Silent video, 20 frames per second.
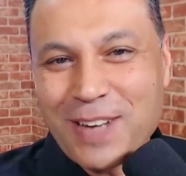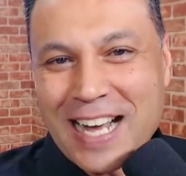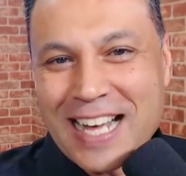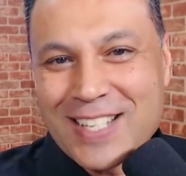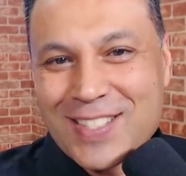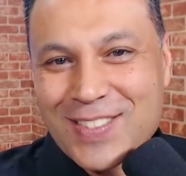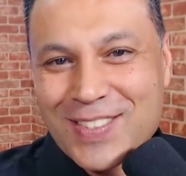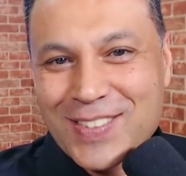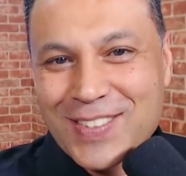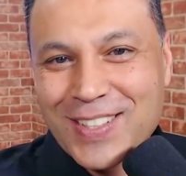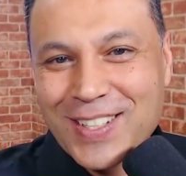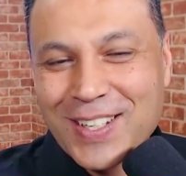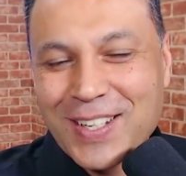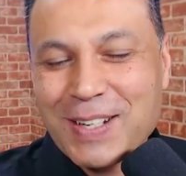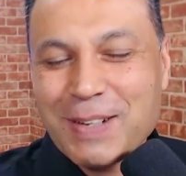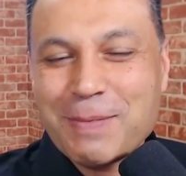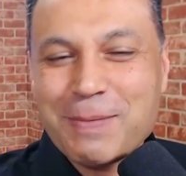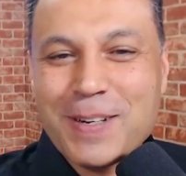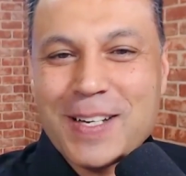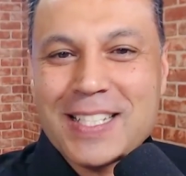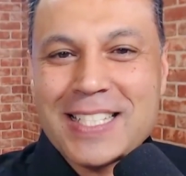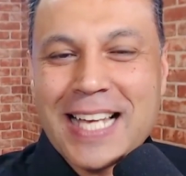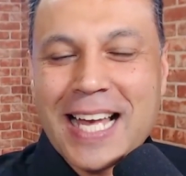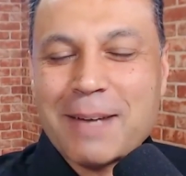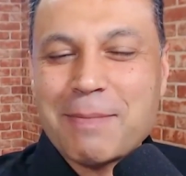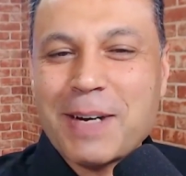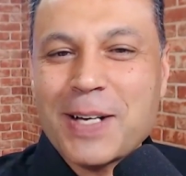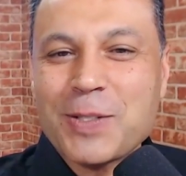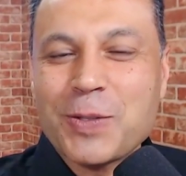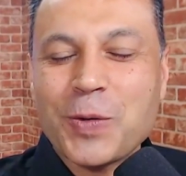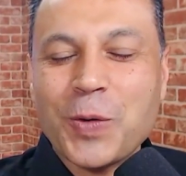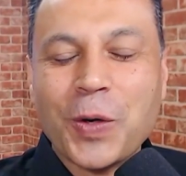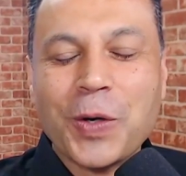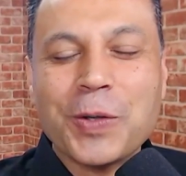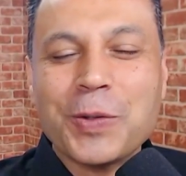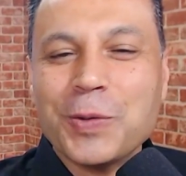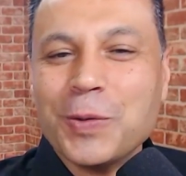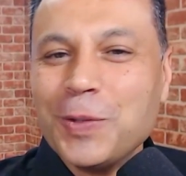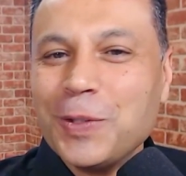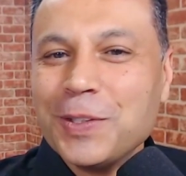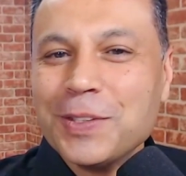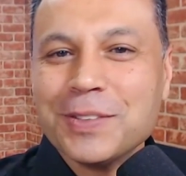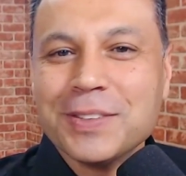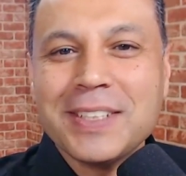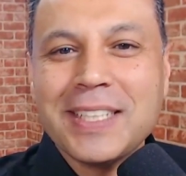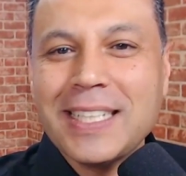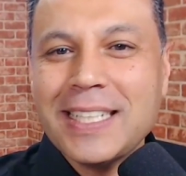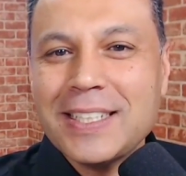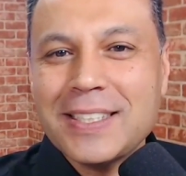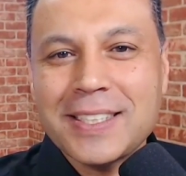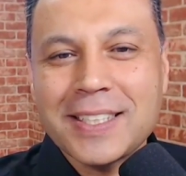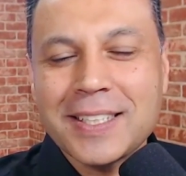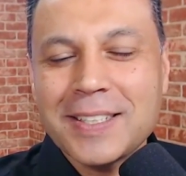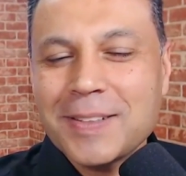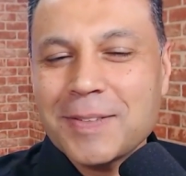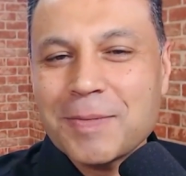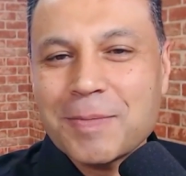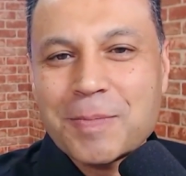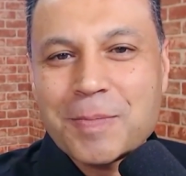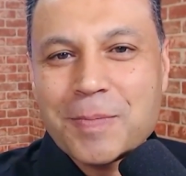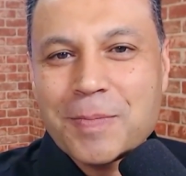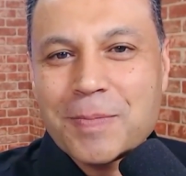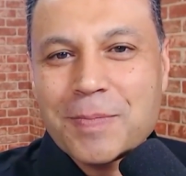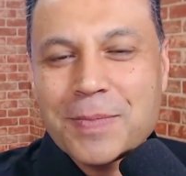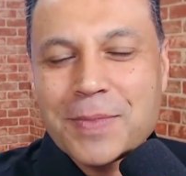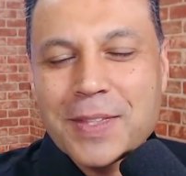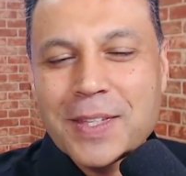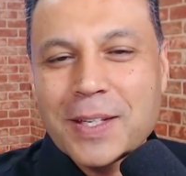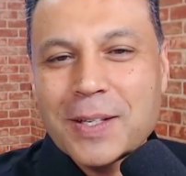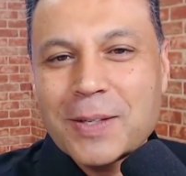Isn't it easier? But pride doesn't allow him.